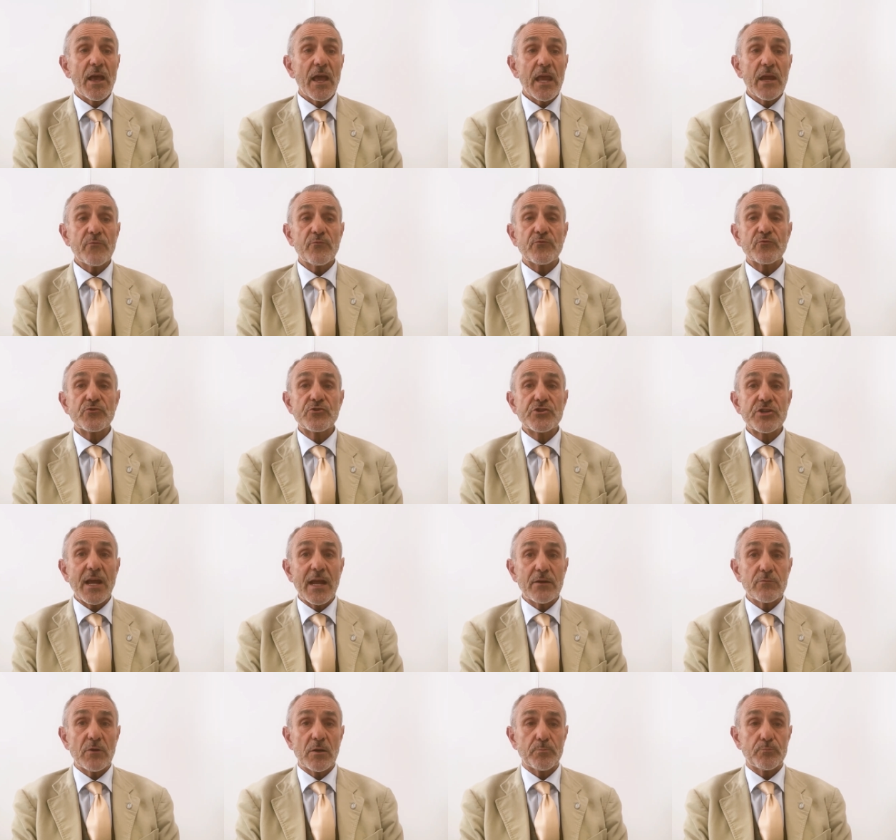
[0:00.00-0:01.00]
if
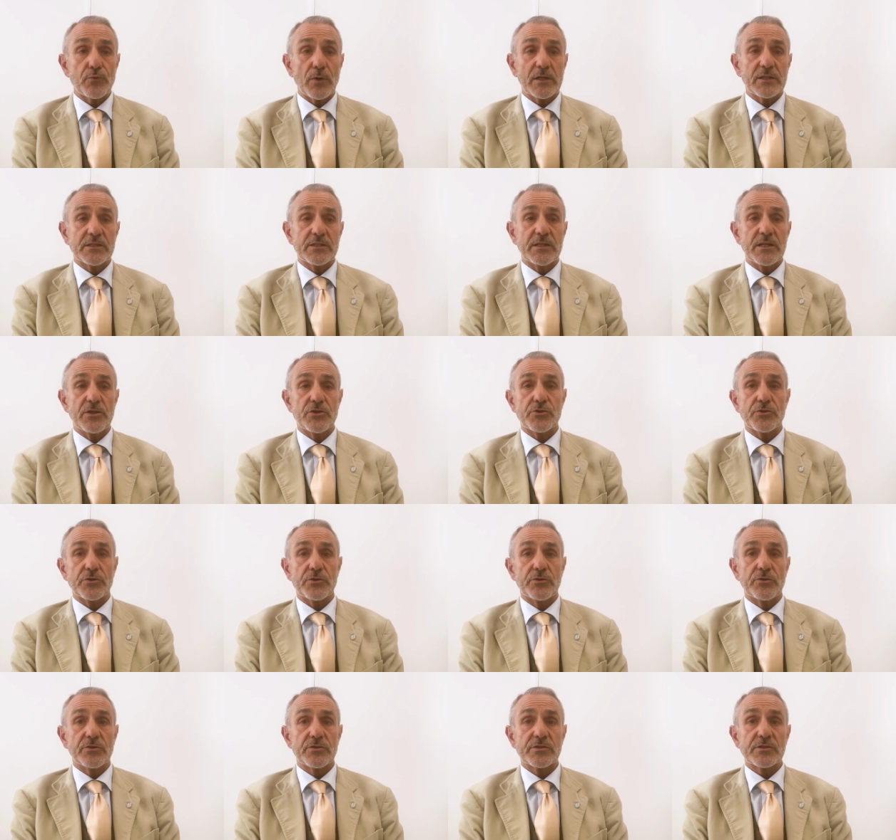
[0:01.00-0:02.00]
general
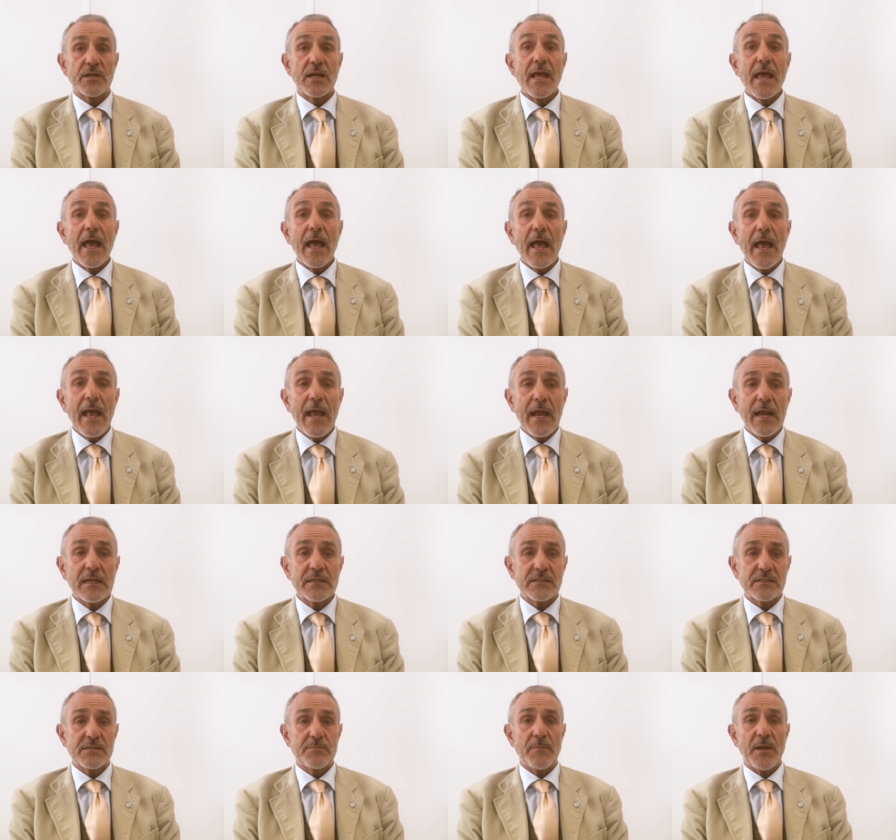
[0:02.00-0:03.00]
practitioners
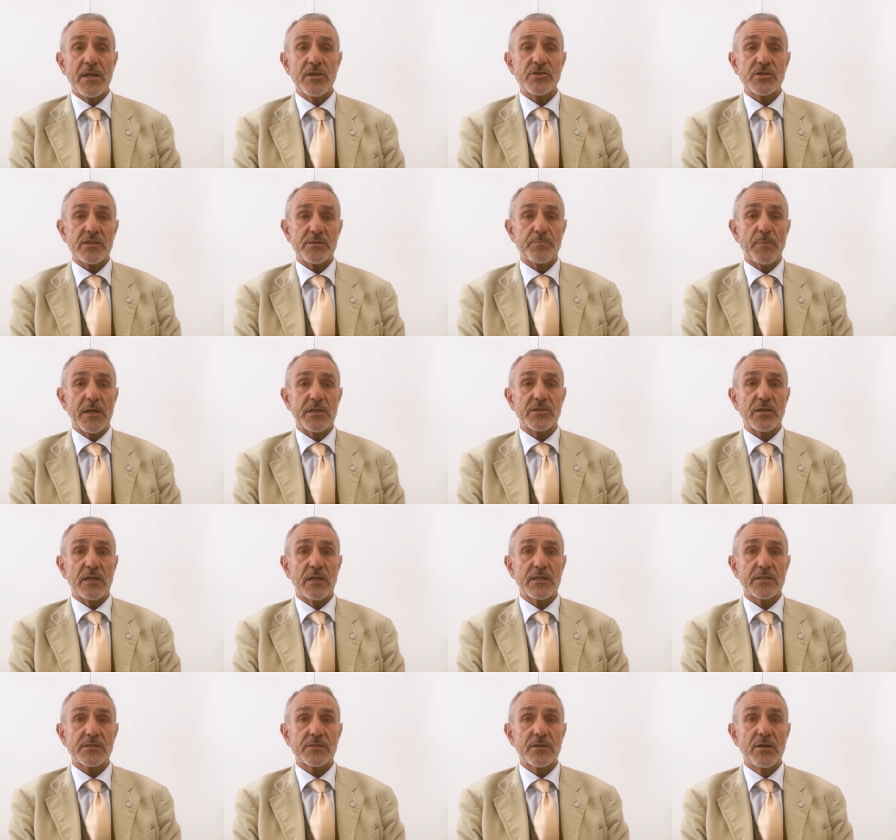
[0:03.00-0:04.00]
and dementia
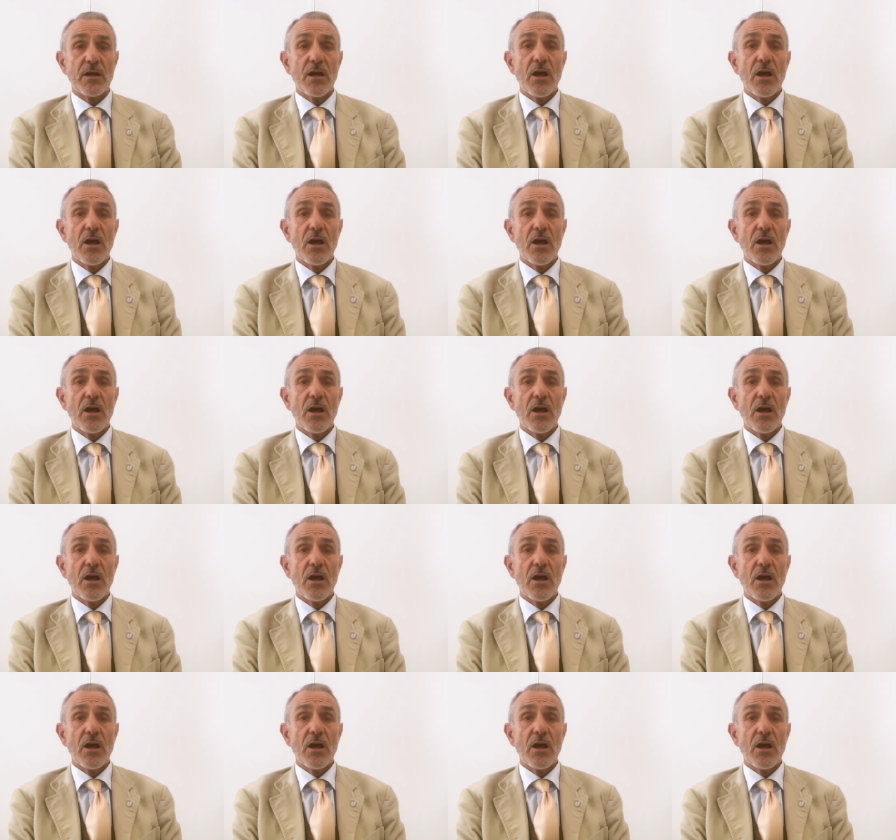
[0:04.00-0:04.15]
specialists